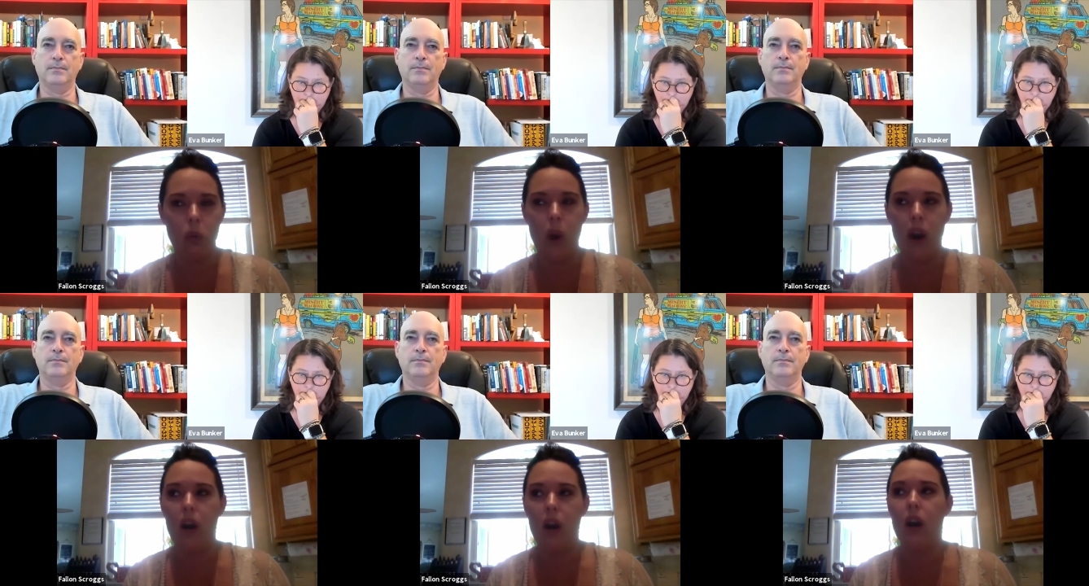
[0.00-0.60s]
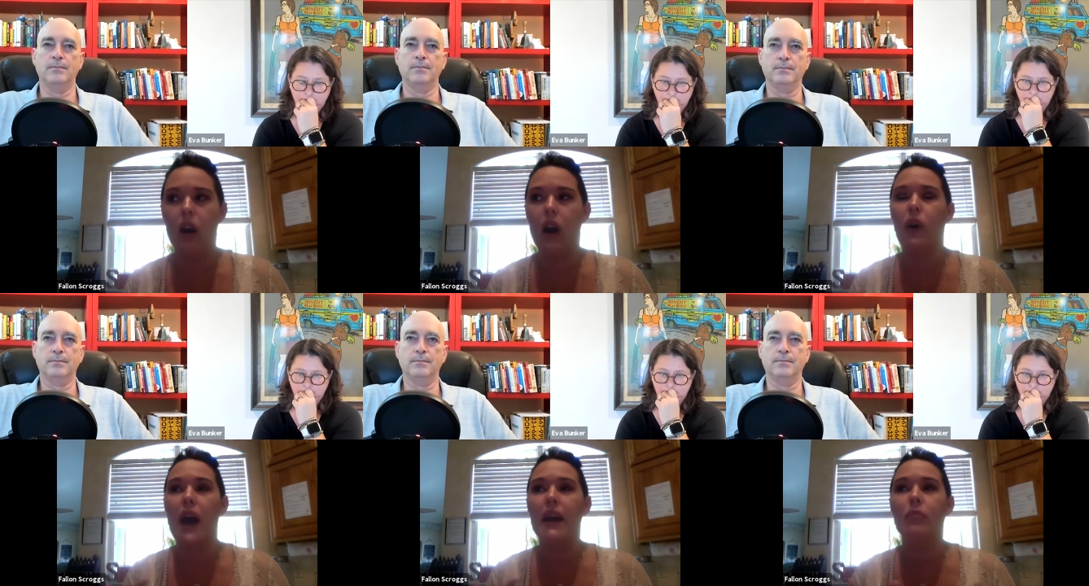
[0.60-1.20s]
Speaker 1: where
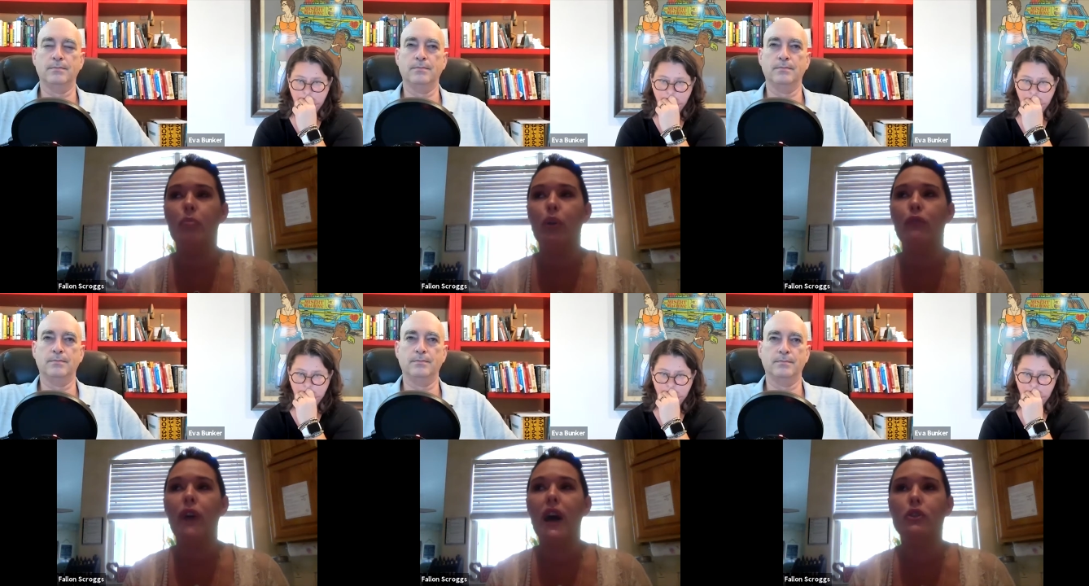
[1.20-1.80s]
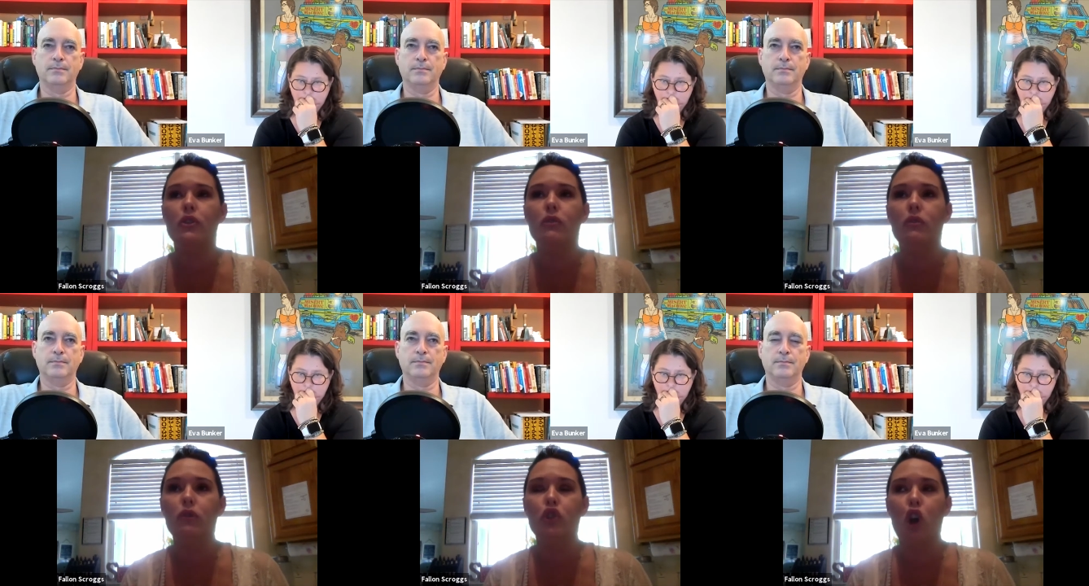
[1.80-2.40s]
I can provide
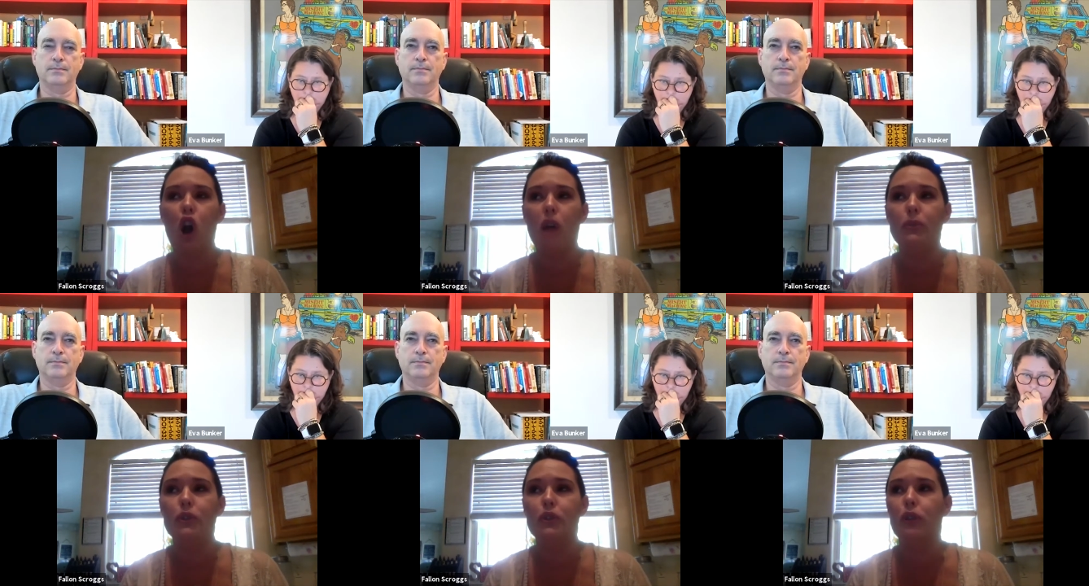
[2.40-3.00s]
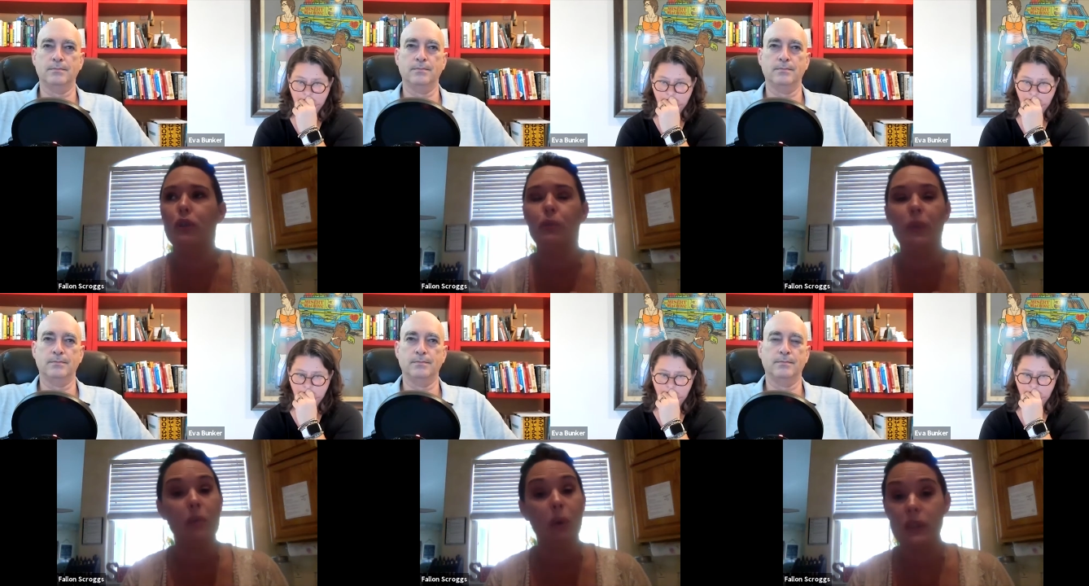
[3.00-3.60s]
jobs to
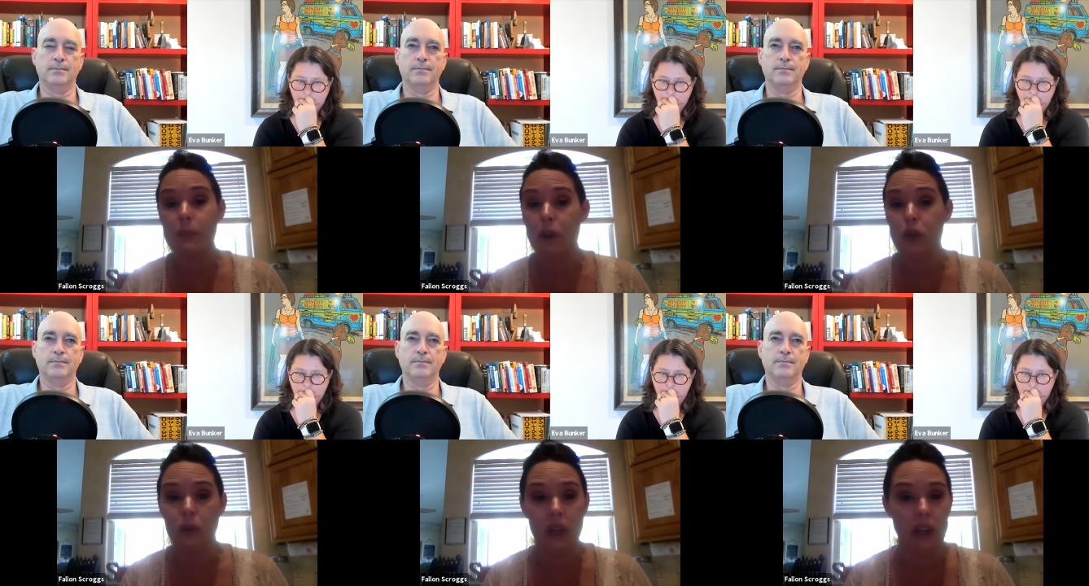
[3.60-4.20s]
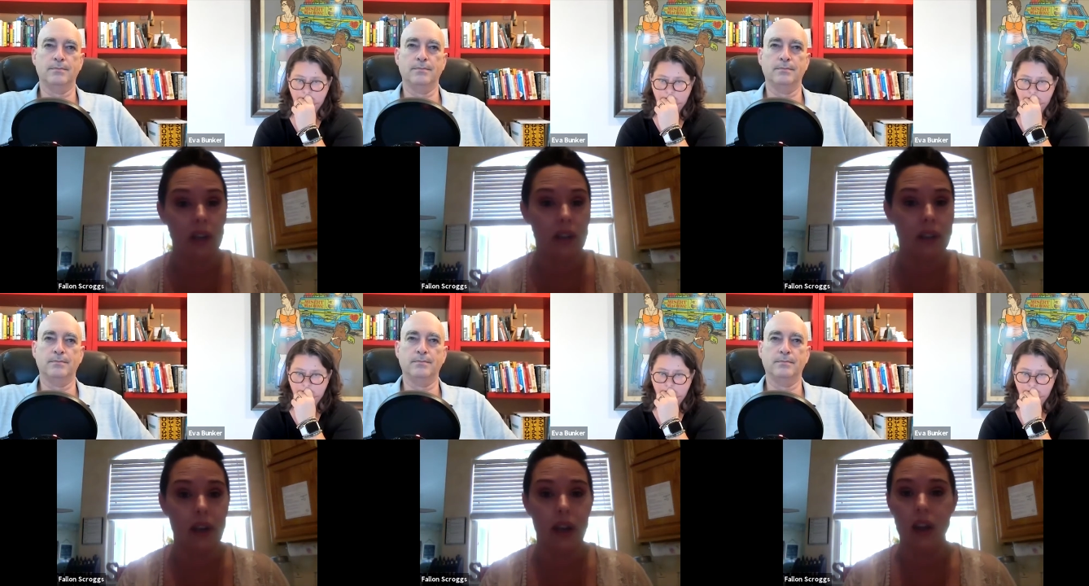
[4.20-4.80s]
people with special
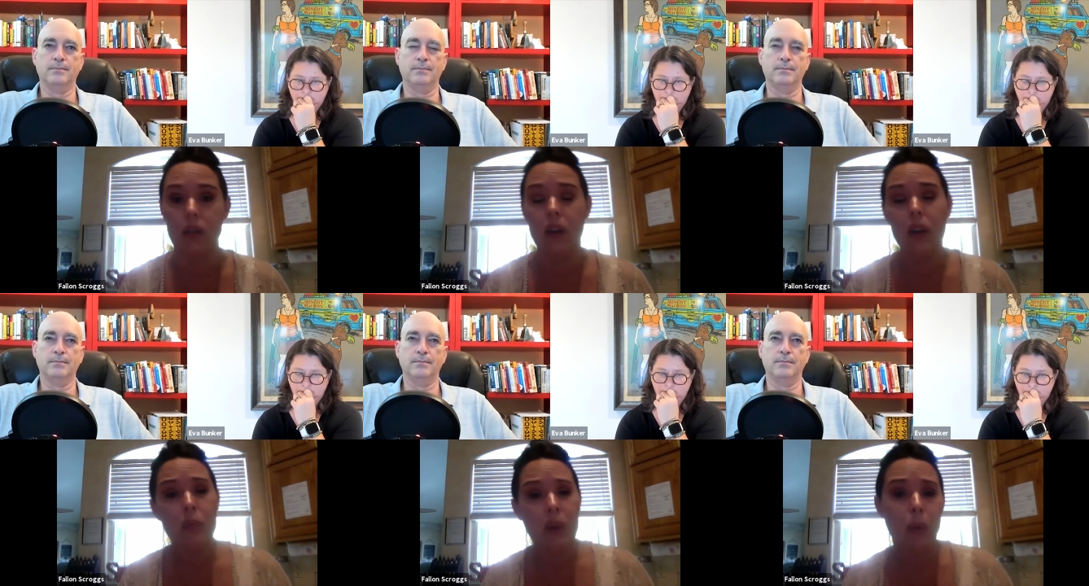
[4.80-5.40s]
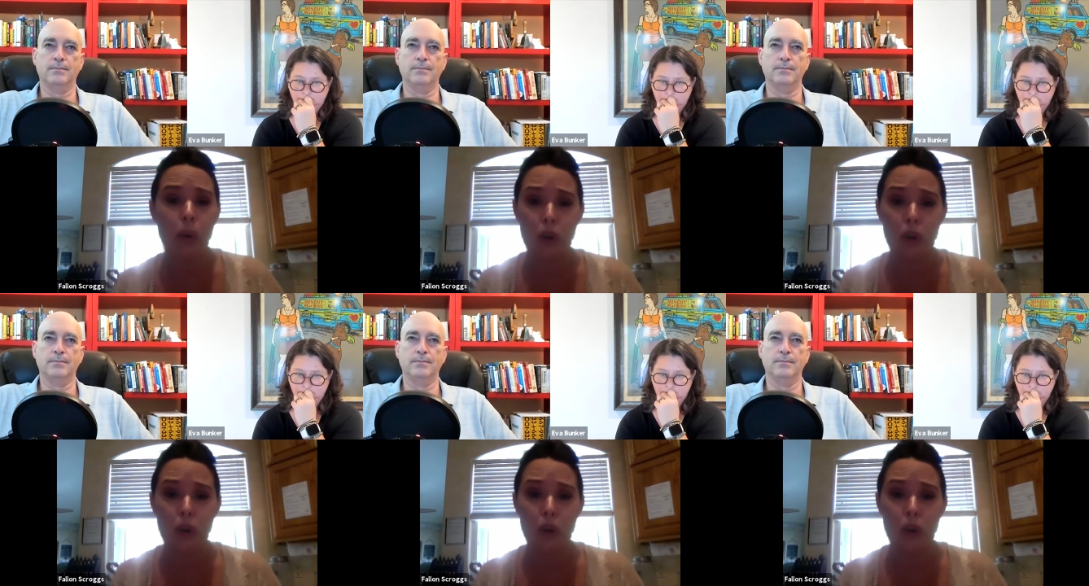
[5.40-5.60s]
needs and people who are